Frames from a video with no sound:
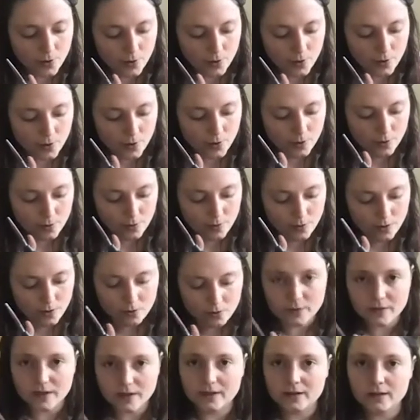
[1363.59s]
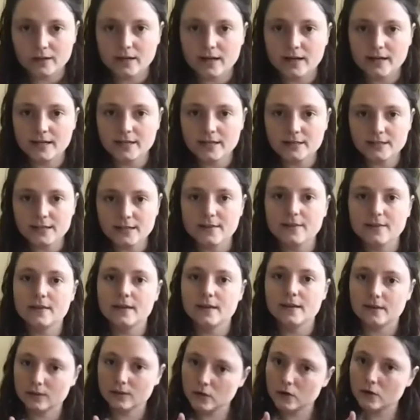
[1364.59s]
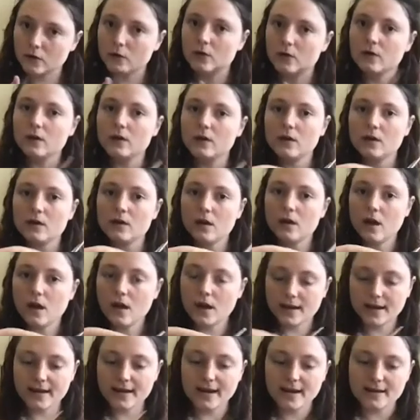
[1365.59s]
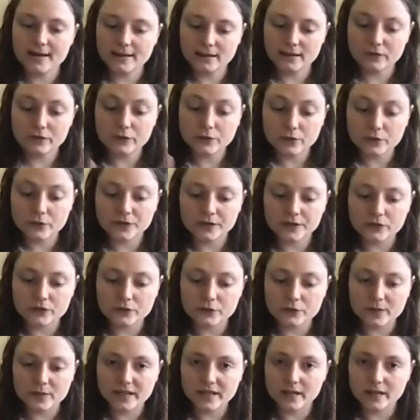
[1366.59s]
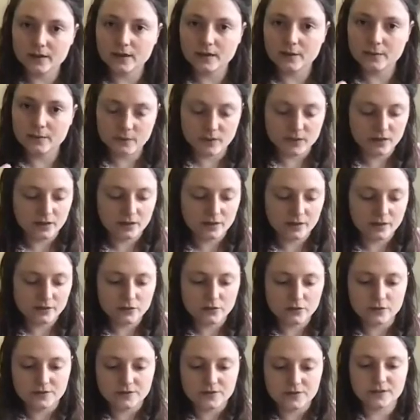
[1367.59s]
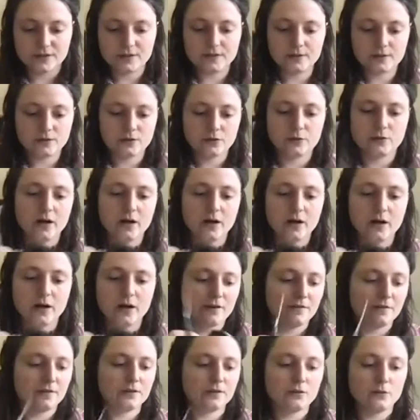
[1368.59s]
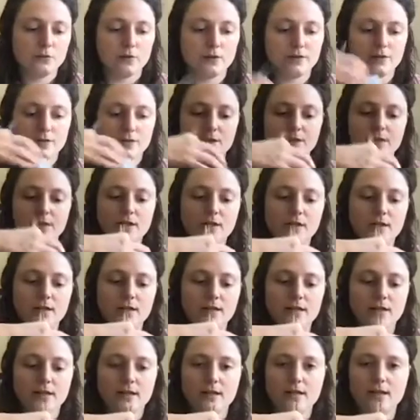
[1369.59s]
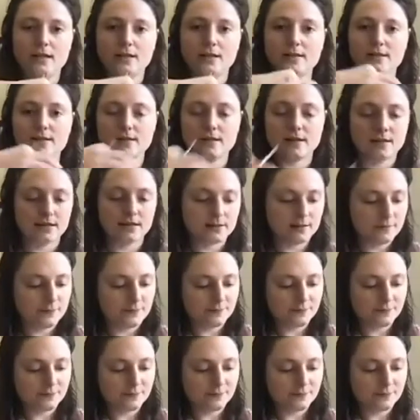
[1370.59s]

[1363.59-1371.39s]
uh, along that line and then go again if you need to make it bigger to sit to have this one inside